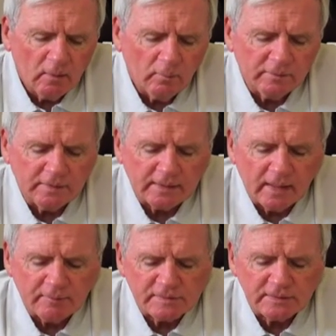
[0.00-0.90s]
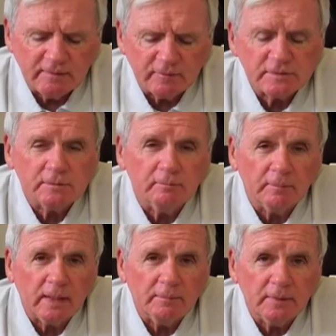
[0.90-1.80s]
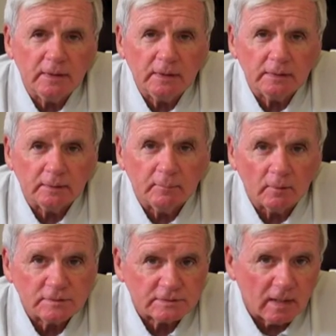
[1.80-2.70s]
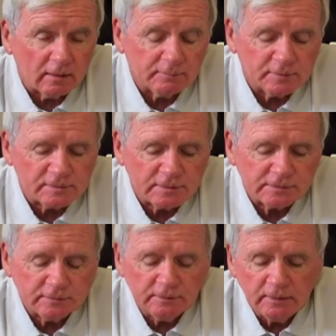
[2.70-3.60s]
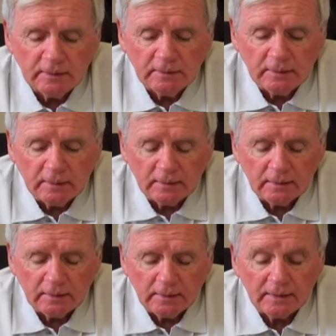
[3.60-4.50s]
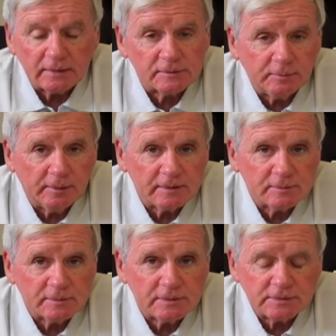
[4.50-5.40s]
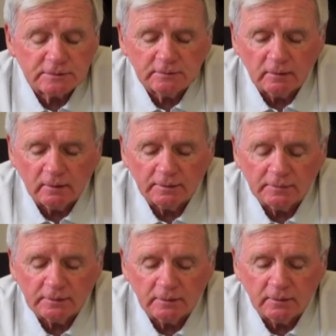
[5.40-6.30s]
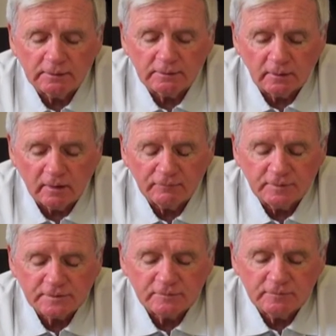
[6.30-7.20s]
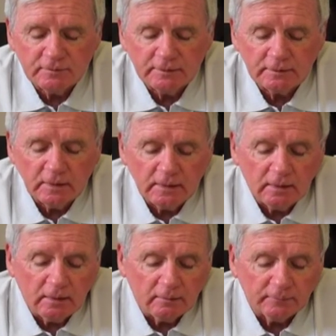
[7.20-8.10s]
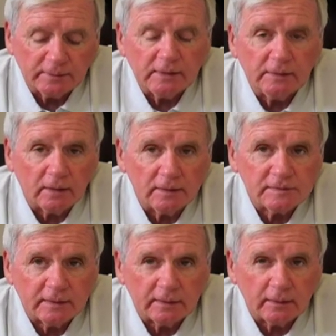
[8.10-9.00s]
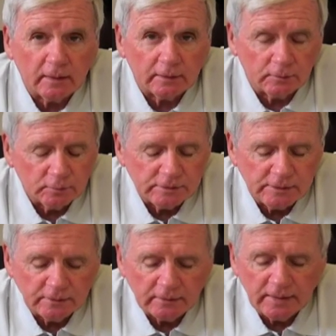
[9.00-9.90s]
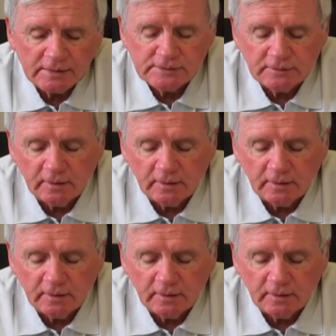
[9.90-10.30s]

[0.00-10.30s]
We think our receivers may be the most solid position and experienced position on the offensive unit. Ricky Douglas had a good year last year.